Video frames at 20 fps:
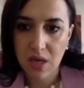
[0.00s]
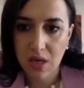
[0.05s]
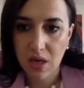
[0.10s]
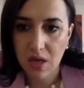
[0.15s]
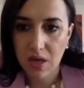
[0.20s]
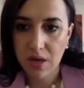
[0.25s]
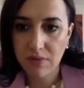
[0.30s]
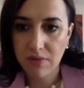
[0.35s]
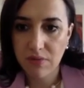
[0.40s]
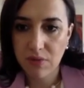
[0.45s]

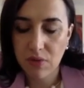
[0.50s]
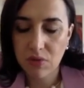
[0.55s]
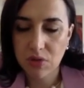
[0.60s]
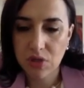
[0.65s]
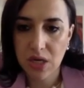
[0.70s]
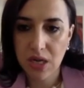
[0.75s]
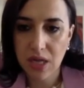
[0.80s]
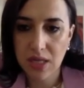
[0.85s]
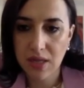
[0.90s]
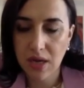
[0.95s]

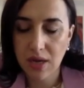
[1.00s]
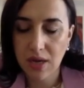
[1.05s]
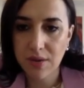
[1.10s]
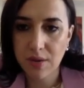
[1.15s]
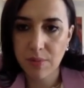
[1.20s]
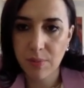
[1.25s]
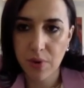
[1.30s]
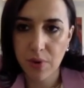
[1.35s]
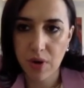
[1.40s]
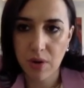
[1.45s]
revolution and other
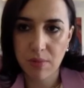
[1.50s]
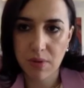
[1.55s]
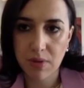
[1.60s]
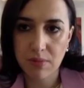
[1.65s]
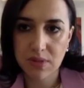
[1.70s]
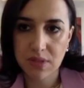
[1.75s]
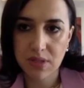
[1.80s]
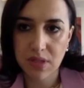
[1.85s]
problems,